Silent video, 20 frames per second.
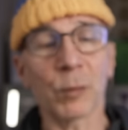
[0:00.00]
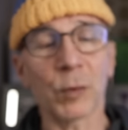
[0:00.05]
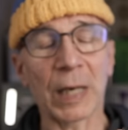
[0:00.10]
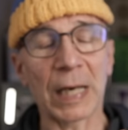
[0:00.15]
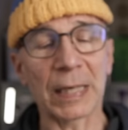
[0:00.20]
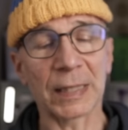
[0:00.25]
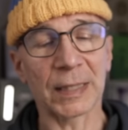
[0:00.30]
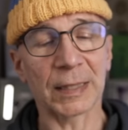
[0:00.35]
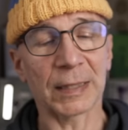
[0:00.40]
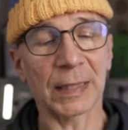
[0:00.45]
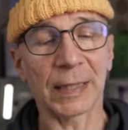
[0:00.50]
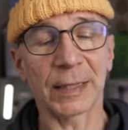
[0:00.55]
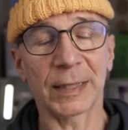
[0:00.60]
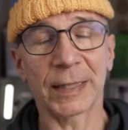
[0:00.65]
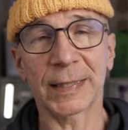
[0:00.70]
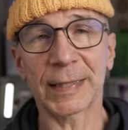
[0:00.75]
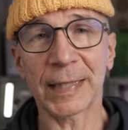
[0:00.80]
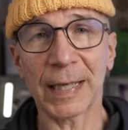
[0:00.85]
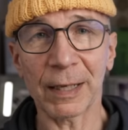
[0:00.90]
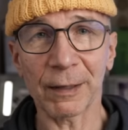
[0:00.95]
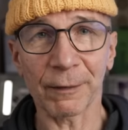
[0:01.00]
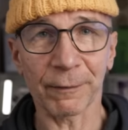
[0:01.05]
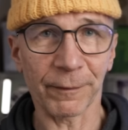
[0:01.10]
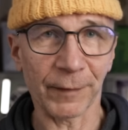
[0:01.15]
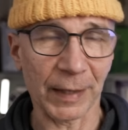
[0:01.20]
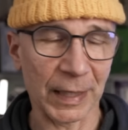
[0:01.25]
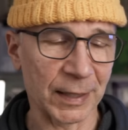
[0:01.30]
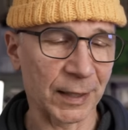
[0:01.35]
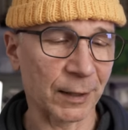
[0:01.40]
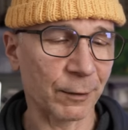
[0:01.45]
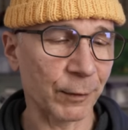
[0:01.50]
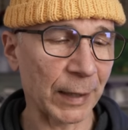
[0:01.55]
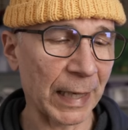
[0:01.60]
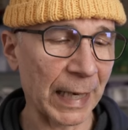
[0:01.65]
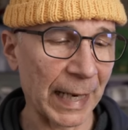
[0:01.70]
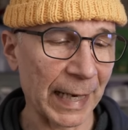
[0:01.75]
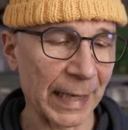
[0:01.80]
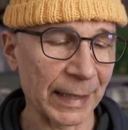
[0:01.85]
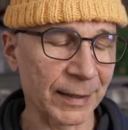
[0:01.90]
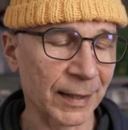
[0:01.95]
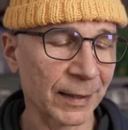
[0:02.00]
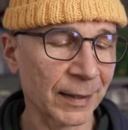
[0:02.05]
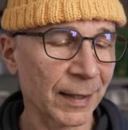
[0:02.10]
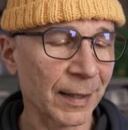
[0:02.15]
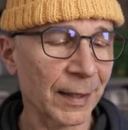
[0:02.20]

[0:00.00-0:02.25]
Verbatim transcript: rest itself is great